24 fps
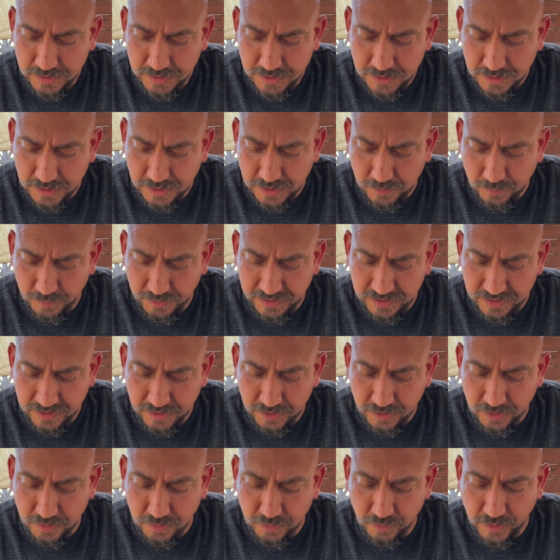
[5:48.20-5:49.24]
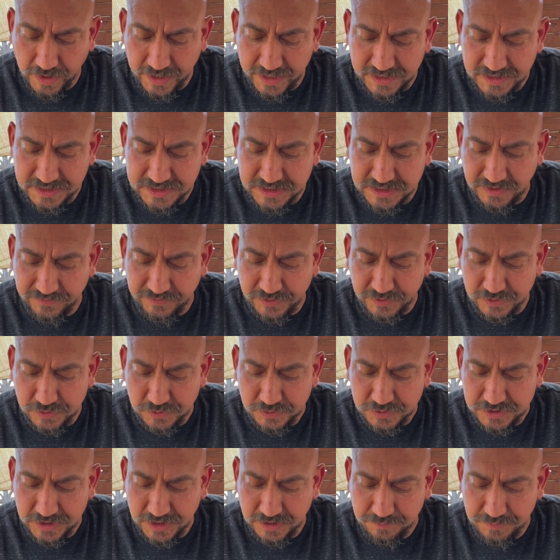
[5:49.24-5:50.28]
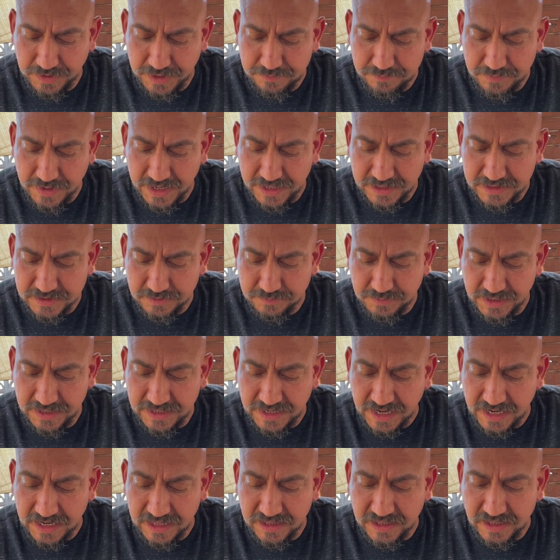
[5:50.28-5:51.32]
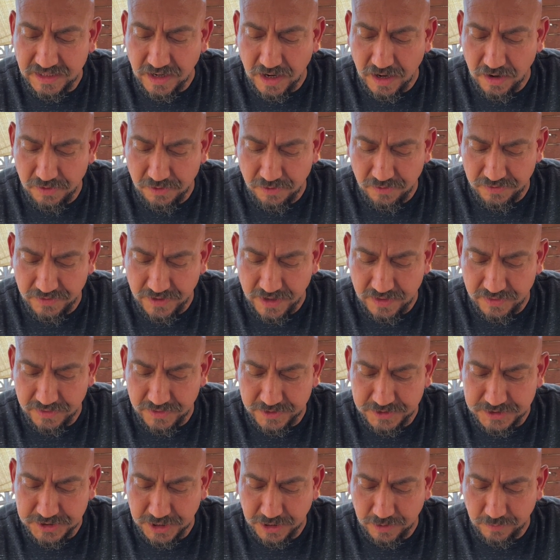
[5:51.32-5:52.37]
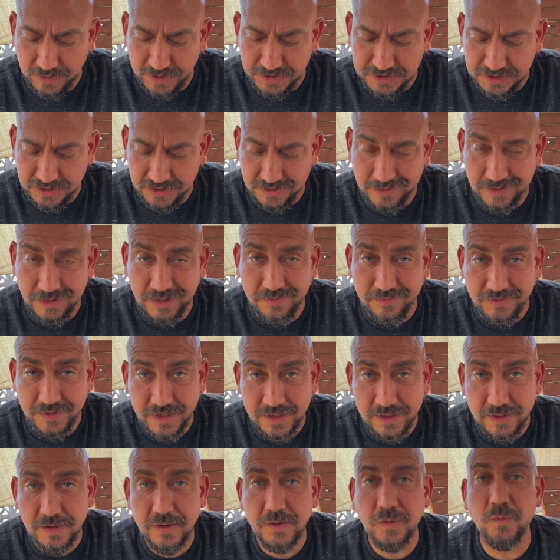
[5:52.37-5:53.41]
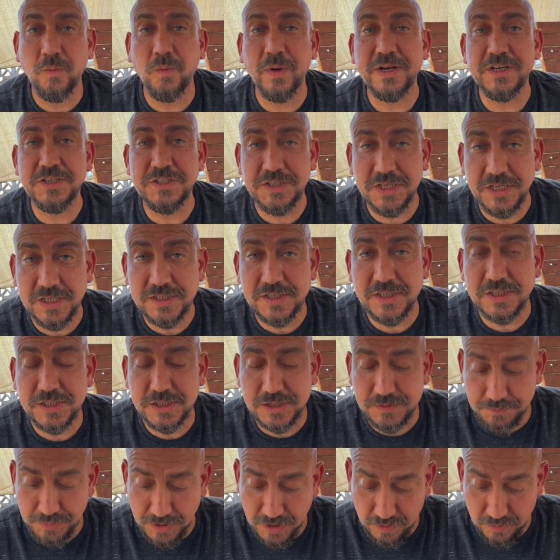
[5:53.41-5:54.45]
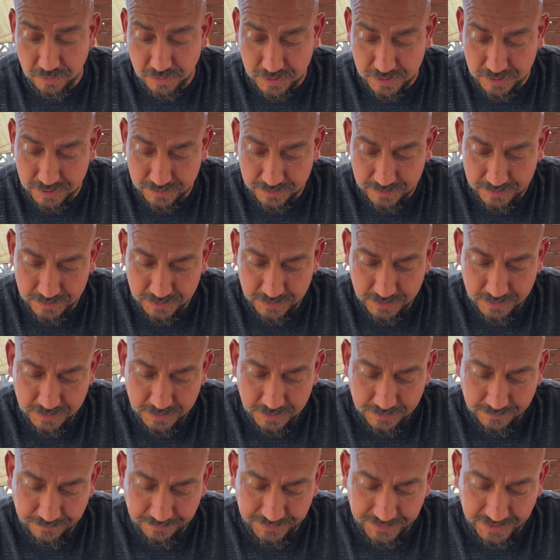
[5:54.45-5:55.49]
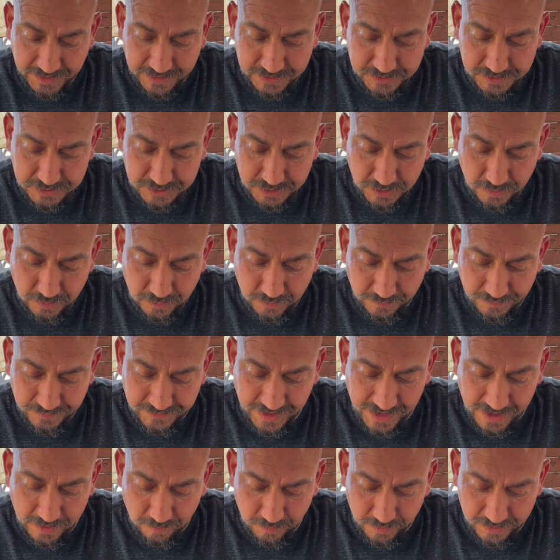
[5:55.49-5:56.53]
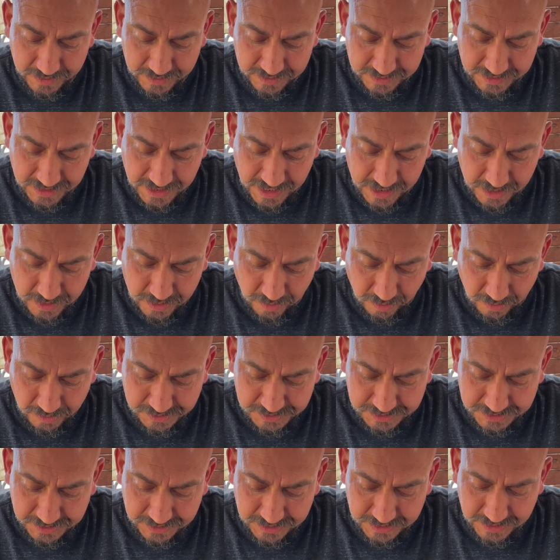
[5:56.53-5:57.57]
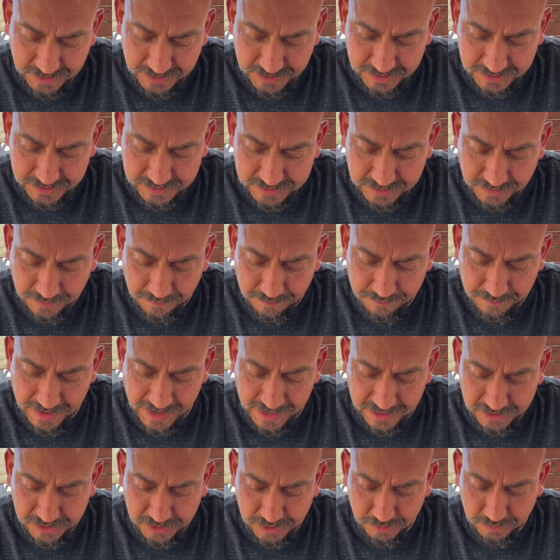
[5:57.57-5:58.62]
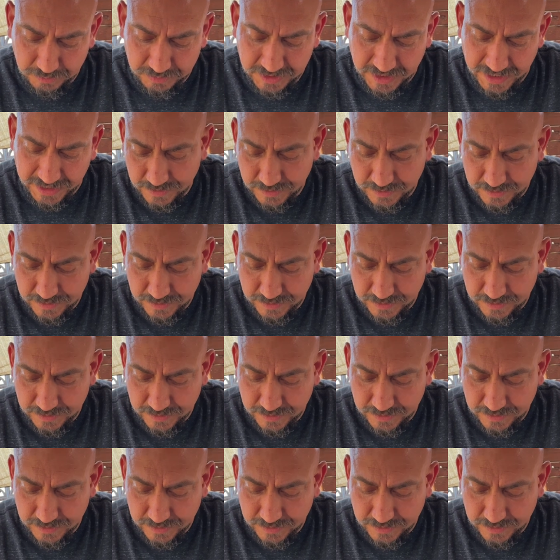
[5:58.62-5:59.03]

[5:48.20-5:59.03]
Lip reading: with greatest difficulty, be made to mean anything other than the generation living when Jesus spoke. And so that one in D.A. Carson is Matthew, the